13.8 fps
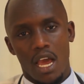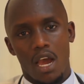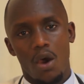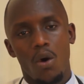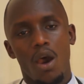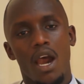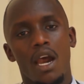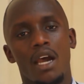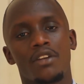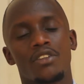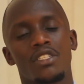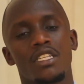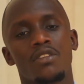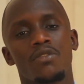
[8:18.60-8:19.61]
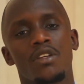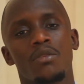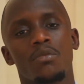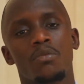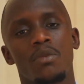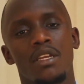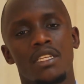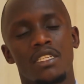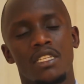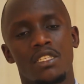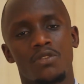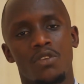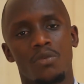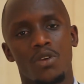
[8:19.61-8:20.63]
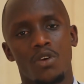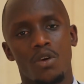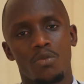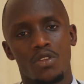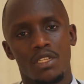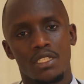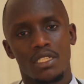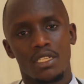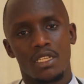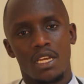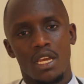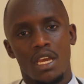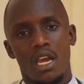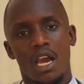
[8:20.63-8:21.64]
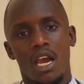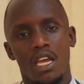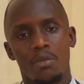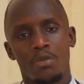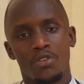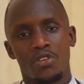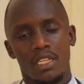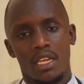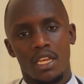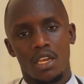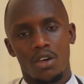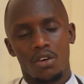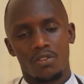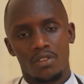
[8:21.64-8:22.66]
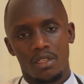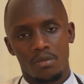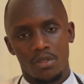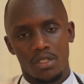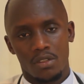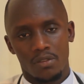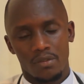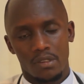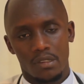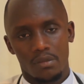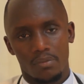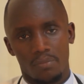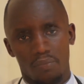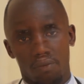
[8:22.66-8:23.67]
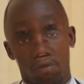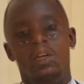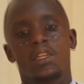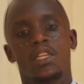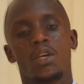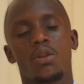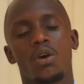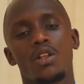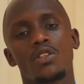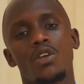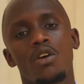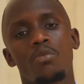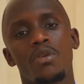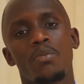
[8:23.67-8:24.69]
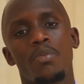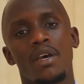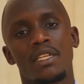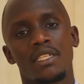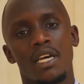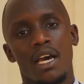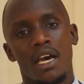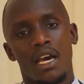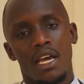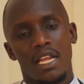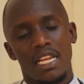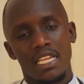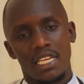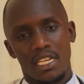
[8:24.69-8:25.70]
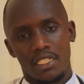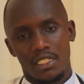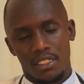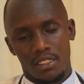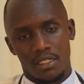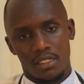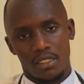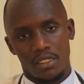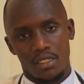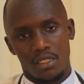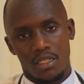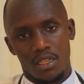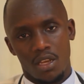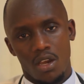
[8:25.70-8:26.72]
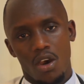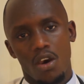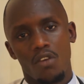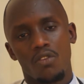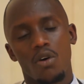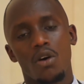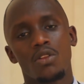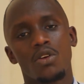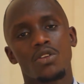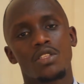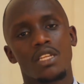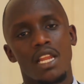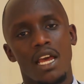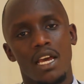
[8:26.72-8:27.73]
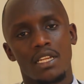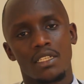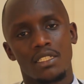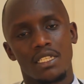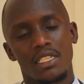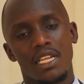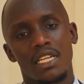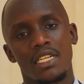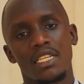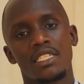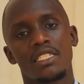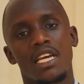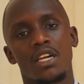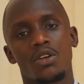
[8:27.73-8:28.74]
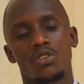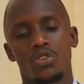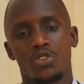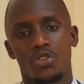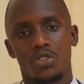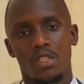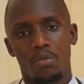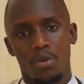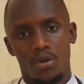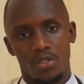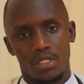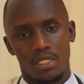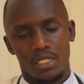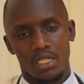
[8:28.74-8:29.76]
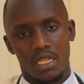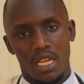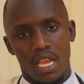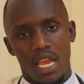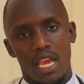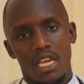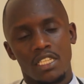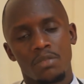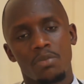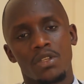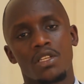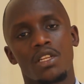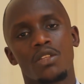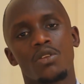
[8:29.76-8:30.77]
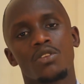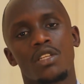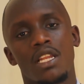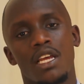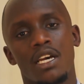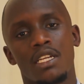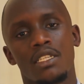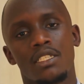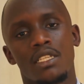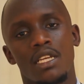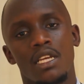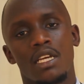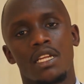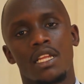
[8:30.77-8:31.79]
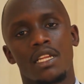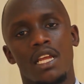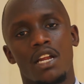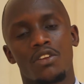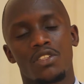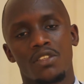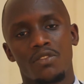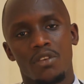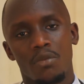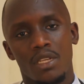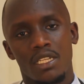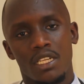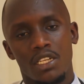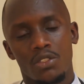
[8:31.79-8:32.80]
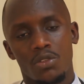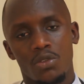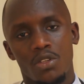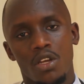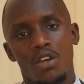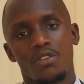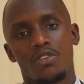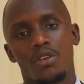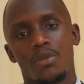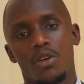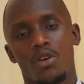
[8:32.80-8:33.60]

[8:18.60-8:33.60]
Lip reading: or are receiving medicines from the community are able to take care of themselves. There will also be better linkages of all those clients that need psychosocial support, especially those clients that are receiving medication from the